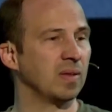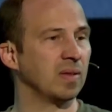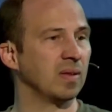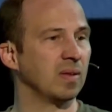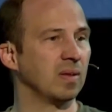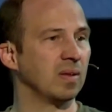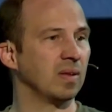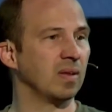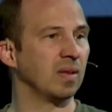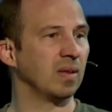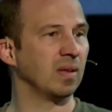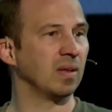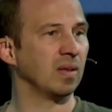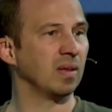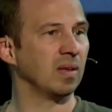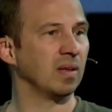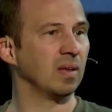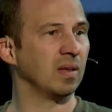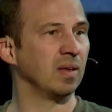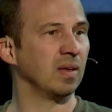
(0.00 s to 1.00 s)

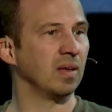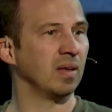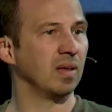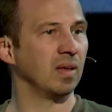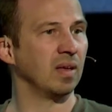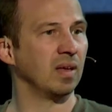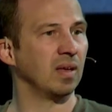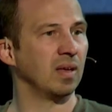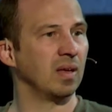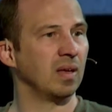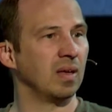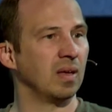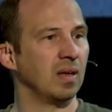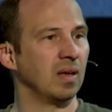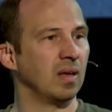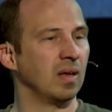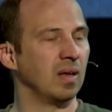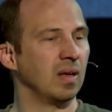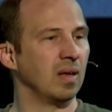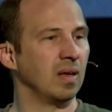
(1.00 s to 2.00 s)
Nobody speaks.